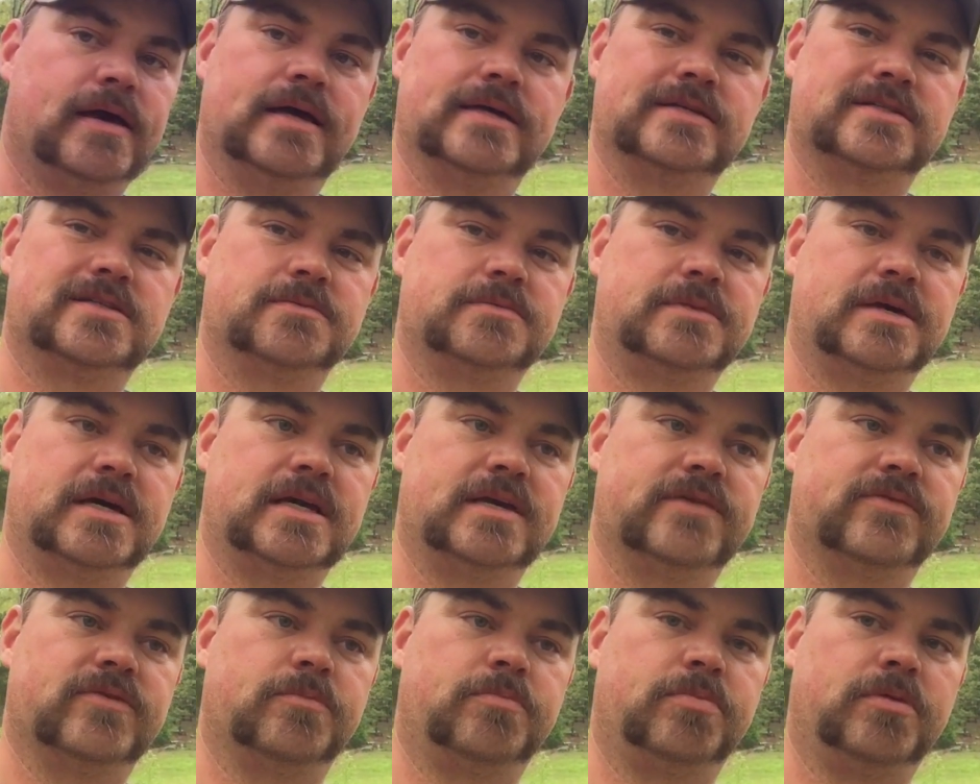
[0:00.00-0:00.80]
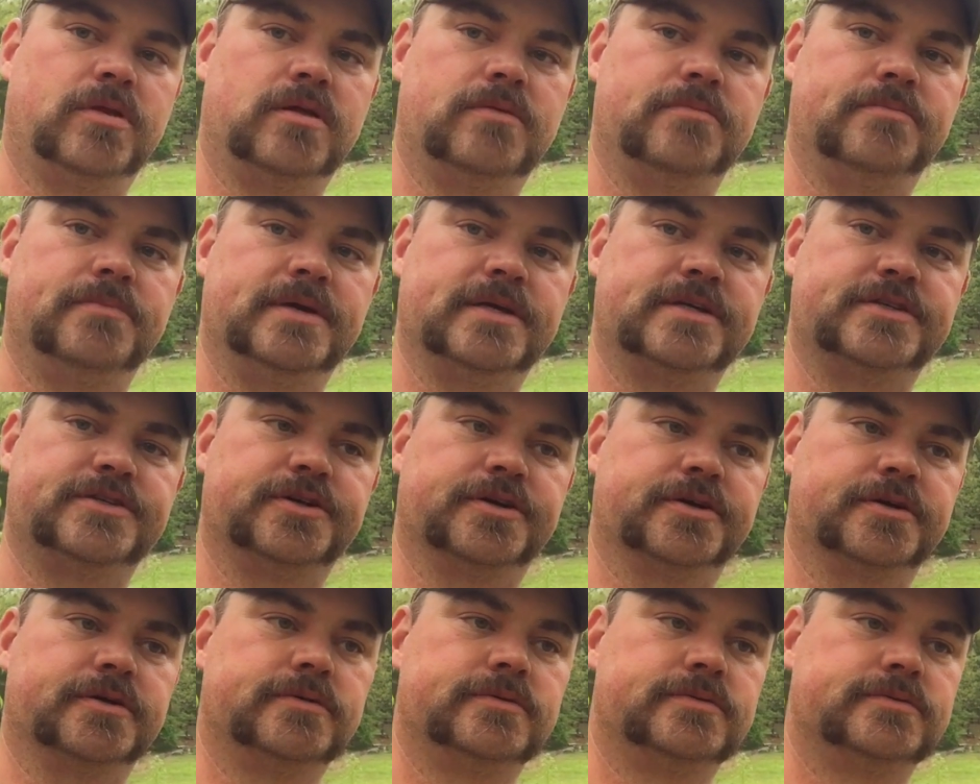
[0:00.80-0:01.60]
some kind of a plum
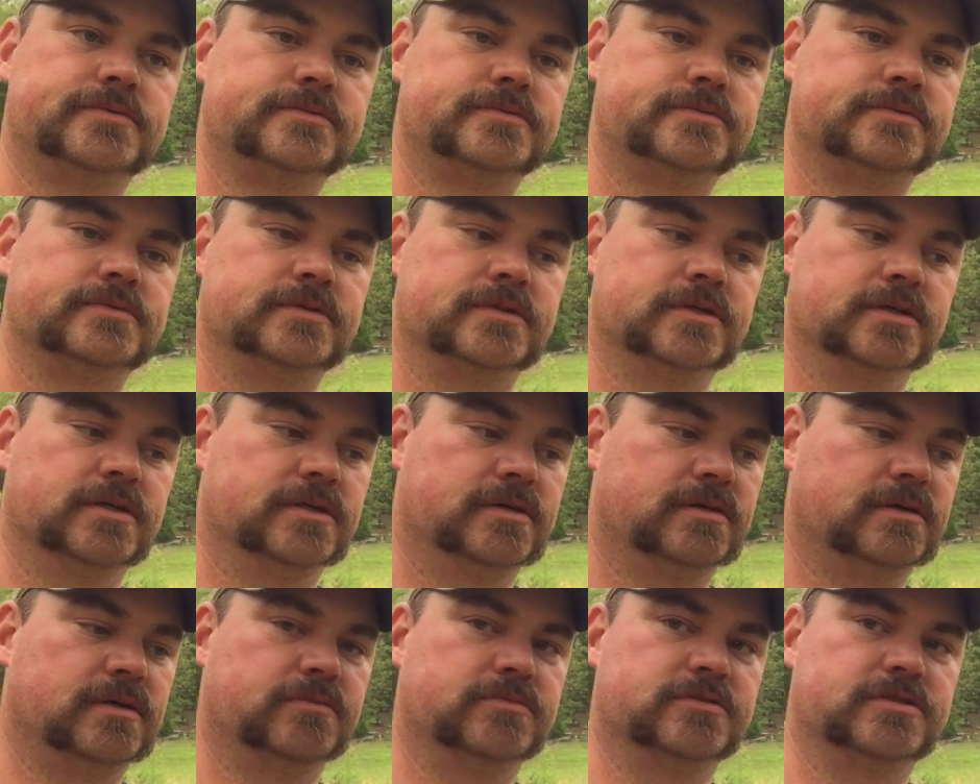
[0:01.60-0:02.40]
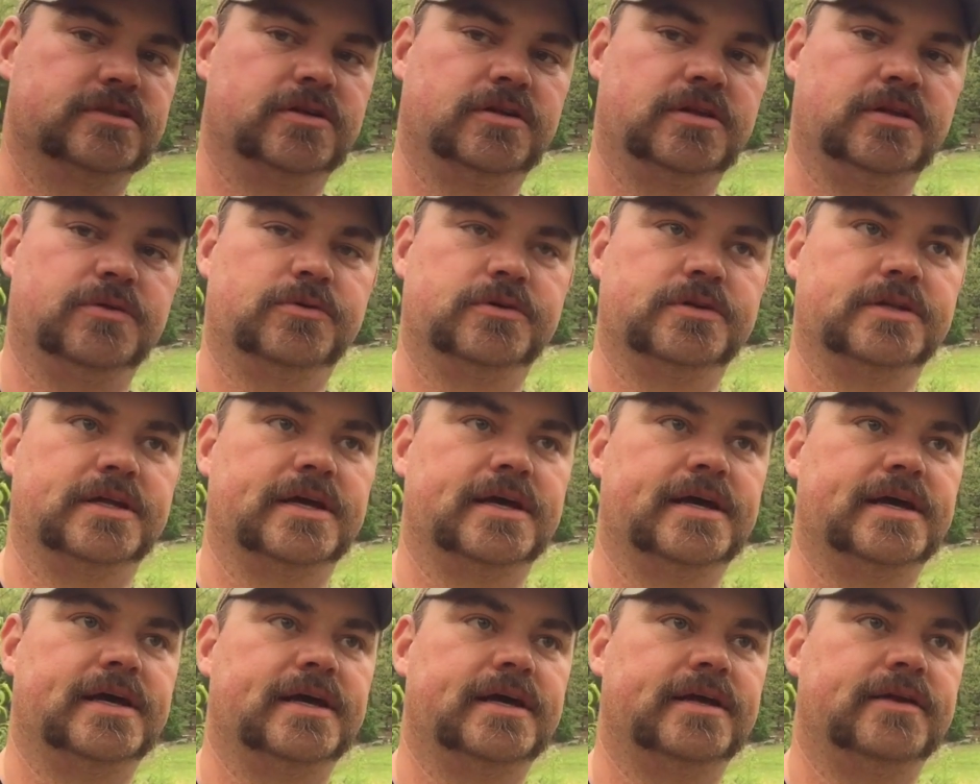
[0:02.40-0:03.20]
mixture. It was the only one they
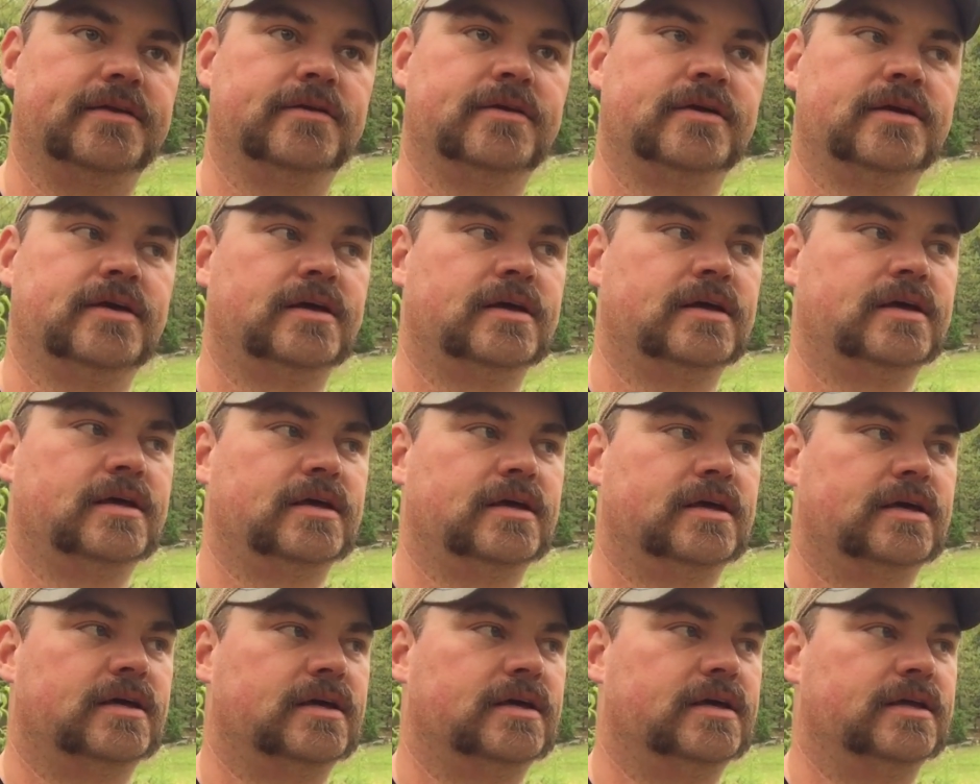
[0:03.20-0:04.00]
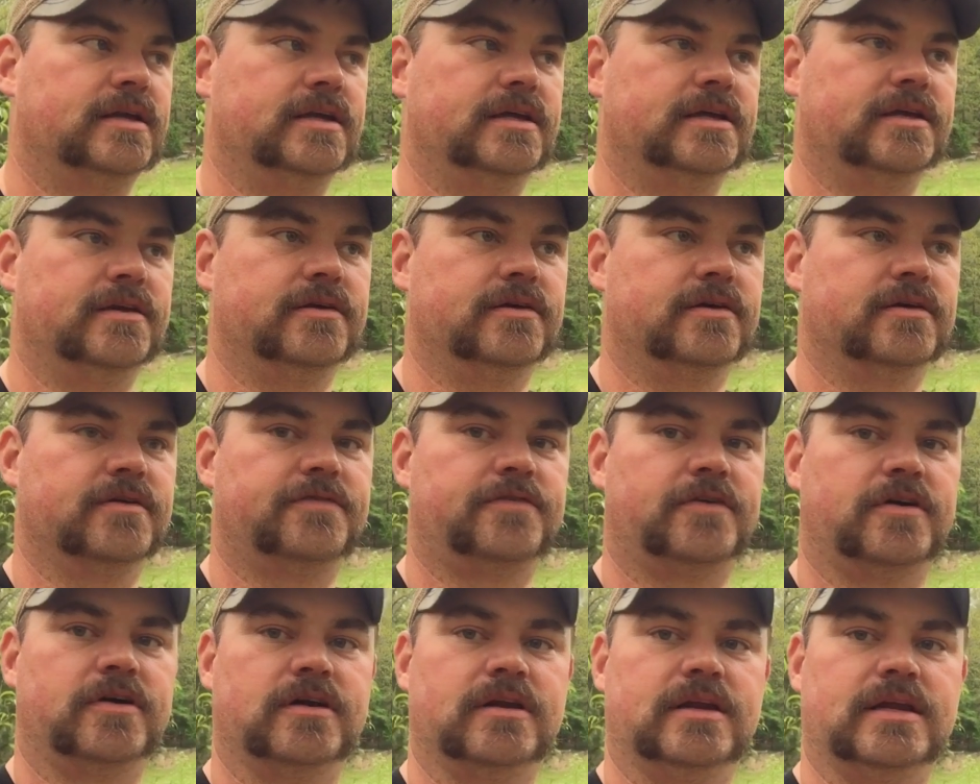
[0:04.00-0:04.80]
had, and it
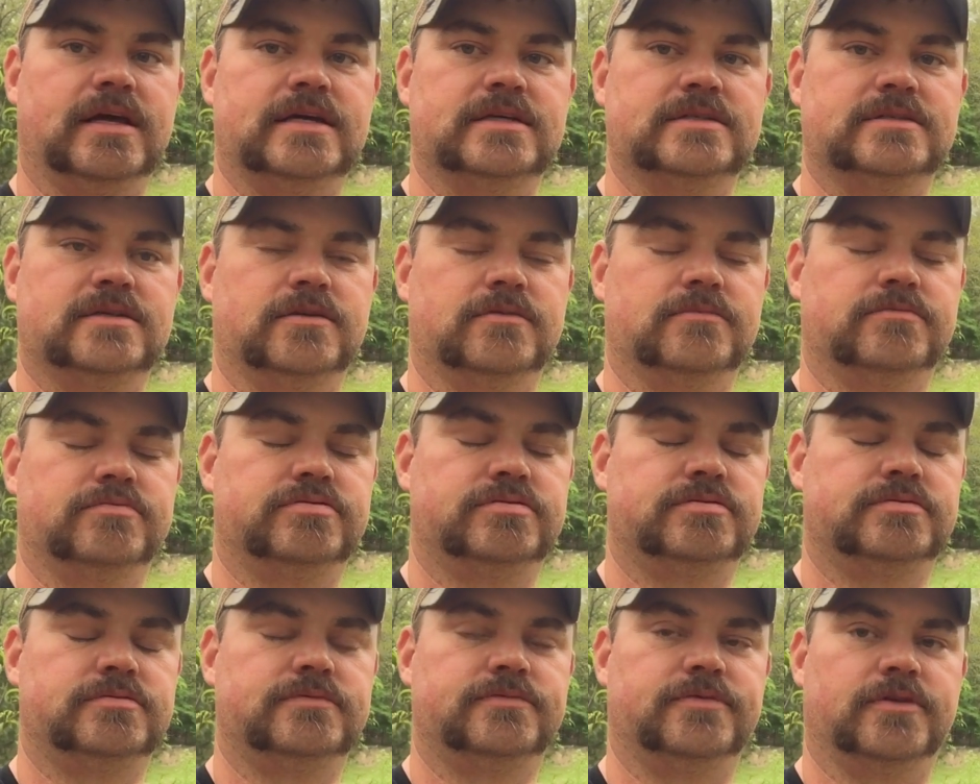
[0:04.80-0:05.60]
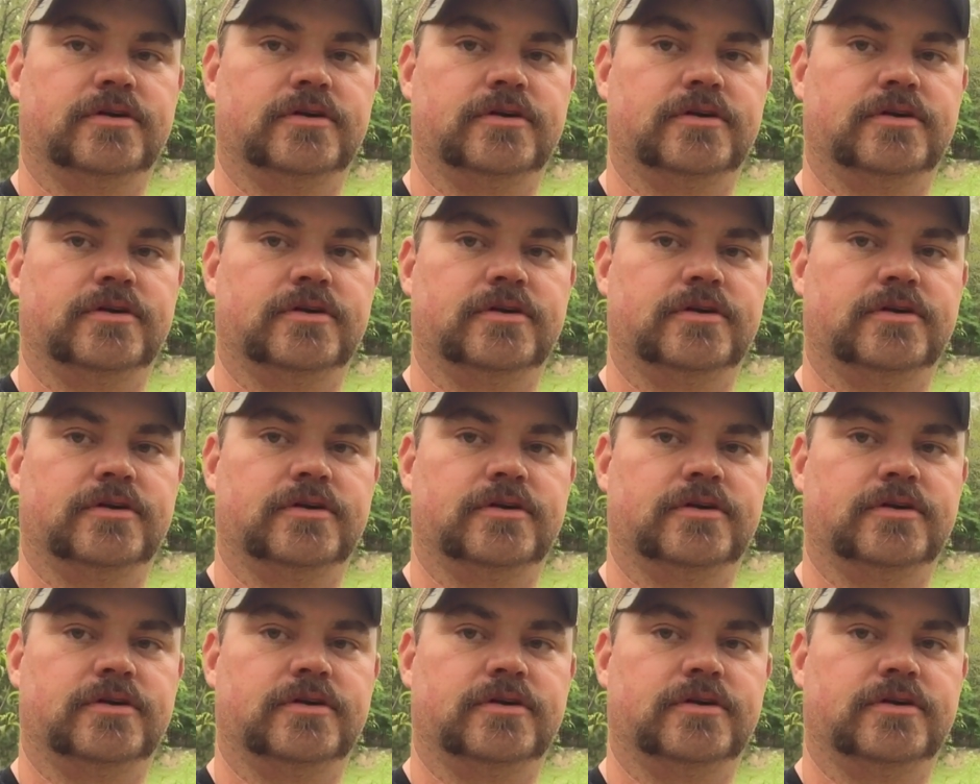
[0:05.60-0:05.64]
fertilizes itself.